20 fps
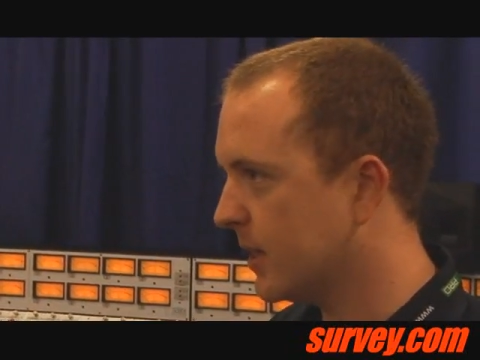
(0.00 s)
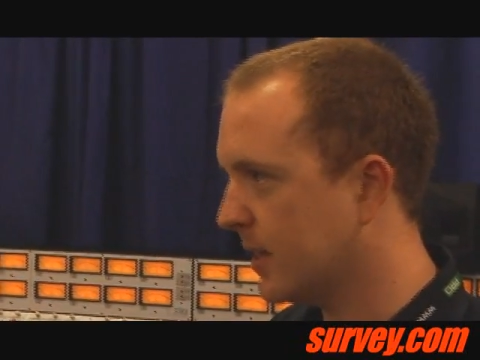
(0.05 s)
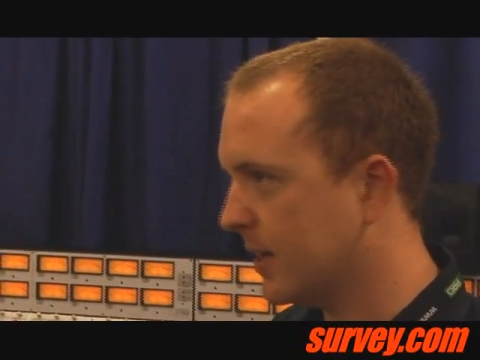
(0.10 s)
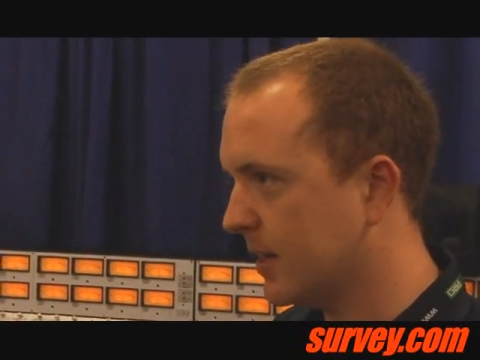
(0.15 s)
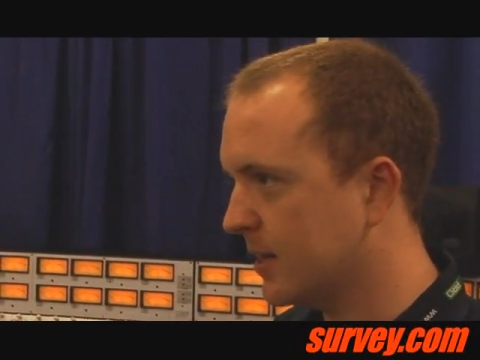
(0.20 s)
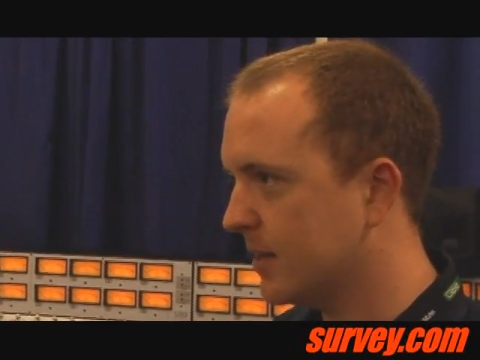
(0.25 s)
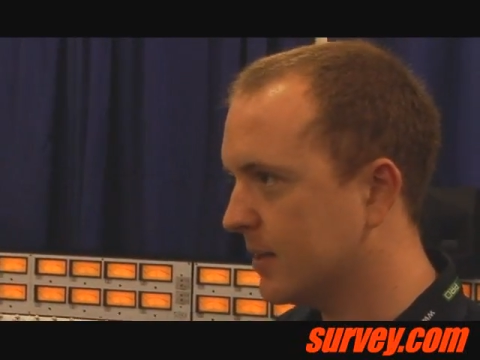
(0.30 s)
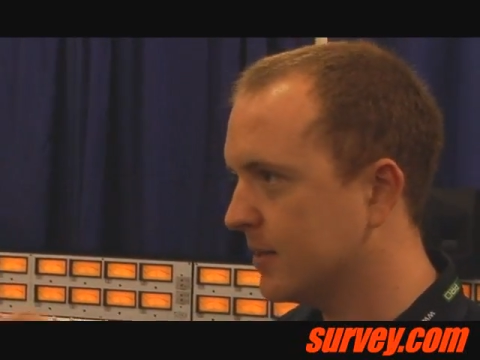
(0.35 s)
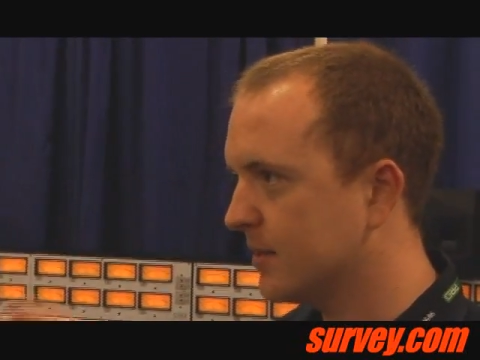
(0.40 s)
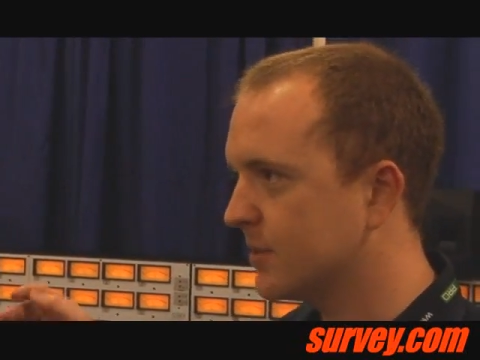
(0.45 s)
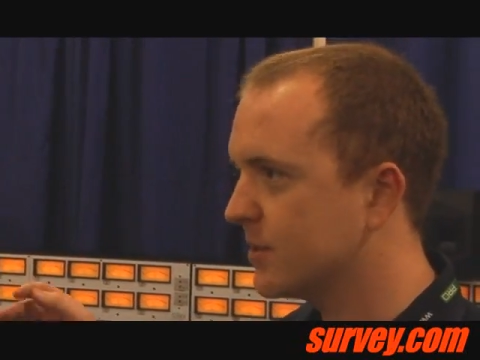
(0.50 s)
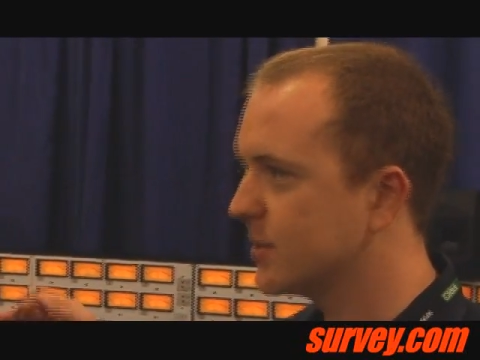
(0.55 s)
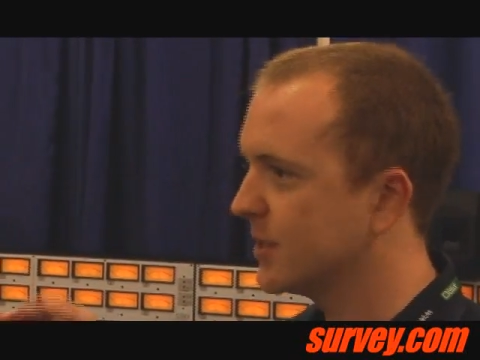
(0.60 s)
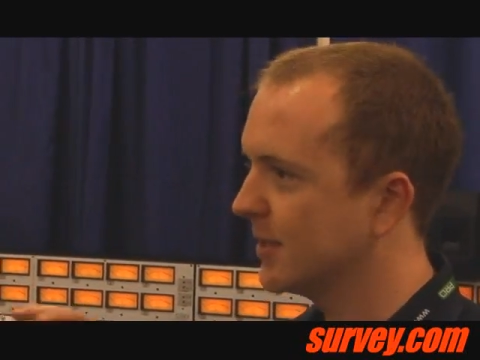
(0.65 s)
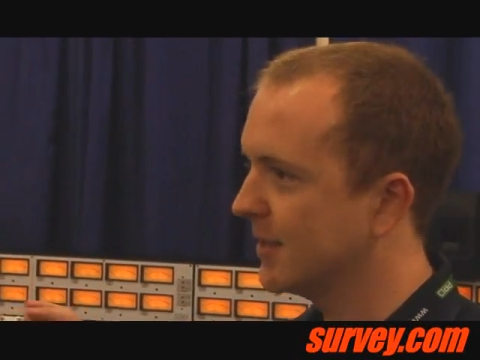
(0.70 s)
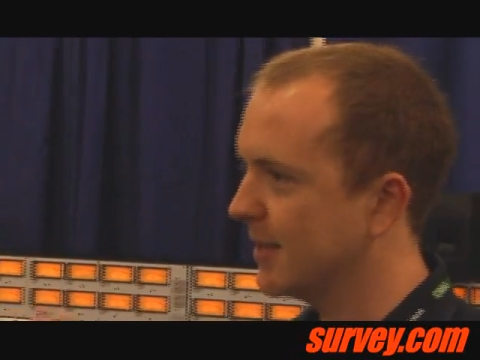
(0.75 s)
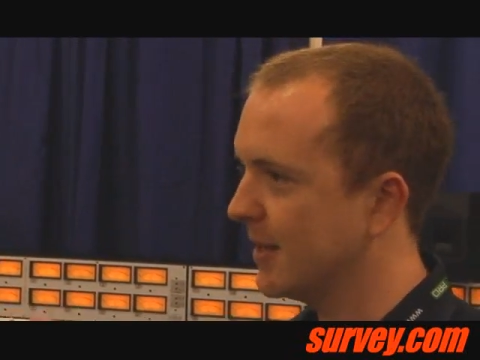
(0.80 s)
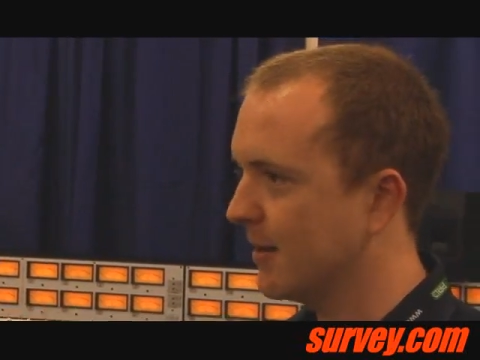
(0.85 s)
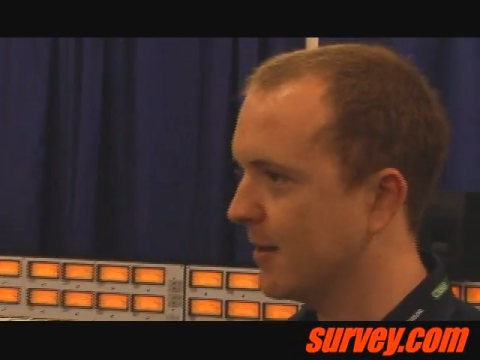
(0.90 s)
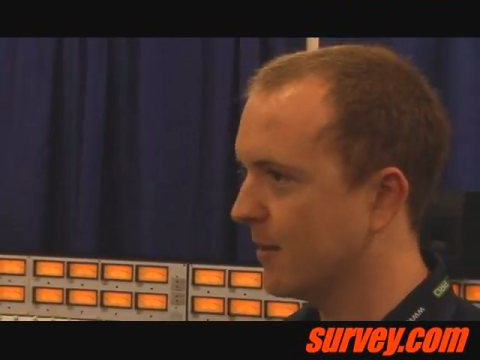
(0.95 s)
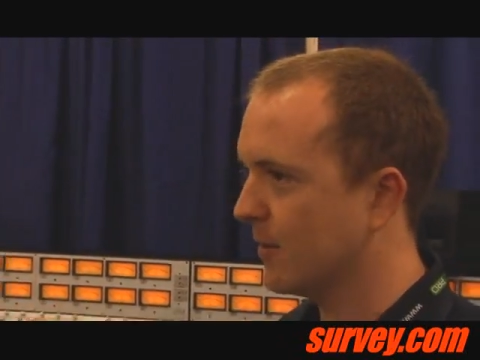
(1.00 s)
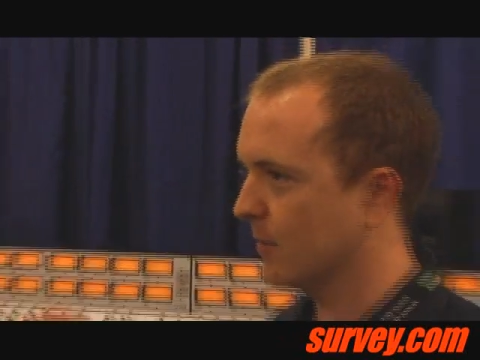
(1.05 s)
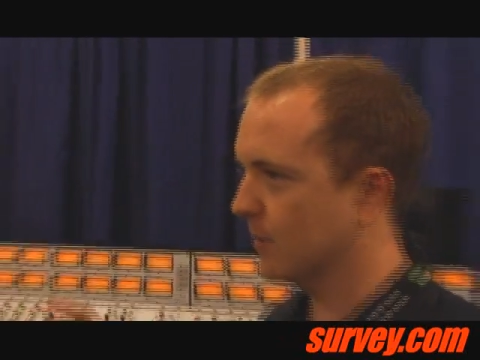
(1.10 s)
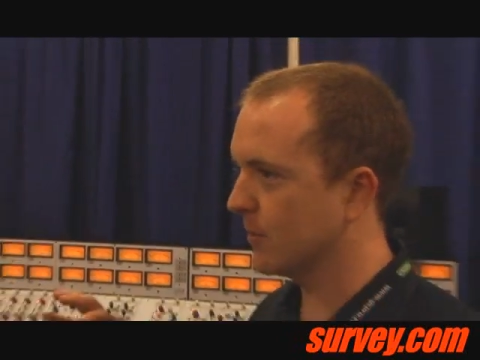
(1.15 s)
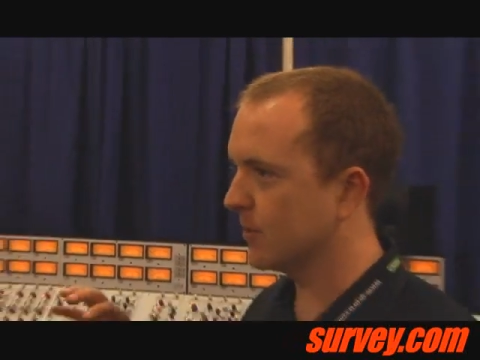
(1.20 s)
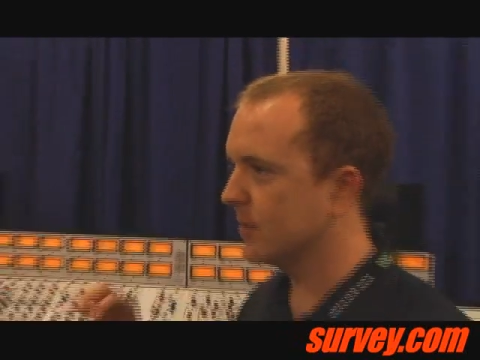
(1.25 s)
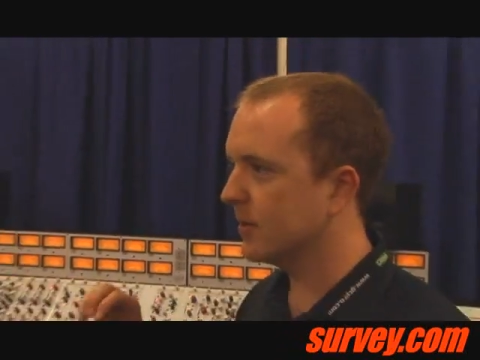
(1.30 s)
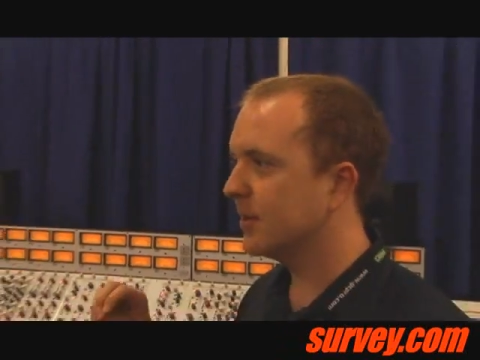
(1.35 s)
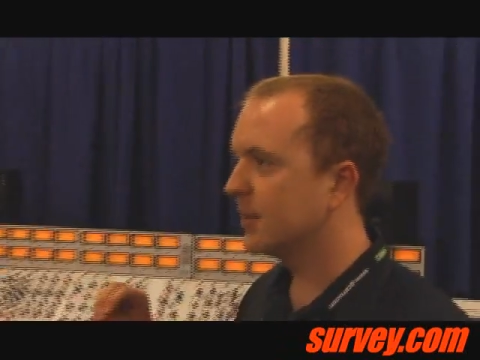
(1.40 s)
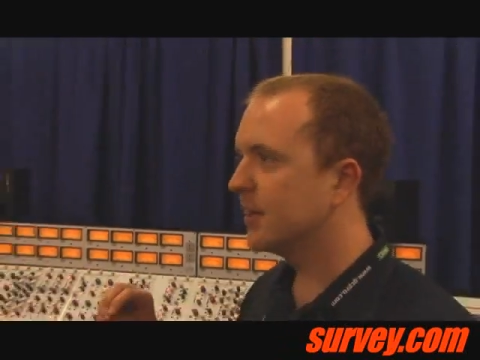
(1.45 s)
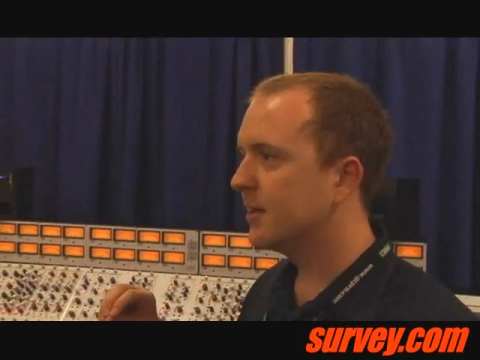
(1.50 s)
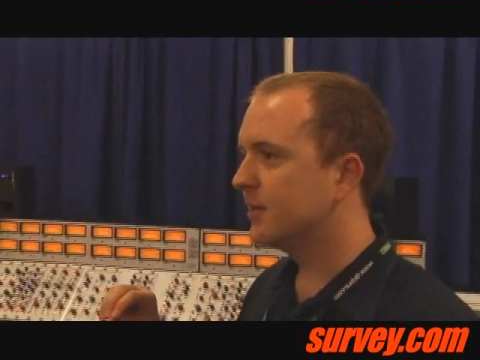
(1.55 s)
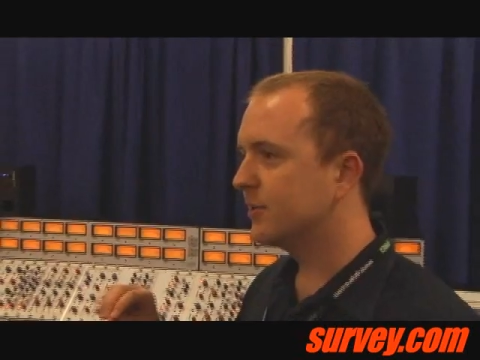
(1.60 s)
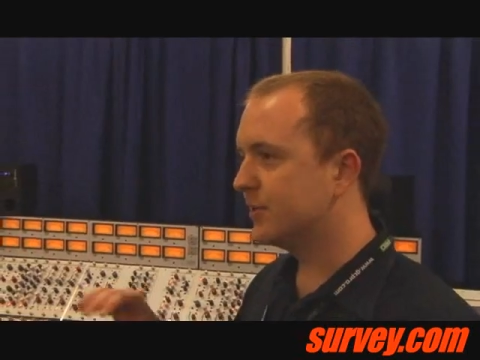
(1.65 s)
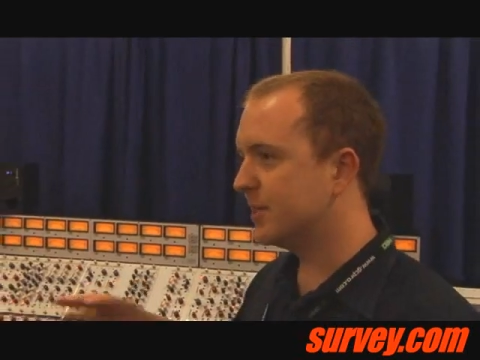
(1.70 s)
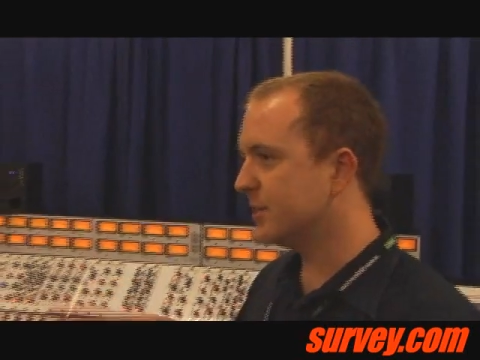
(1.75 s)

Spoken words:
in to their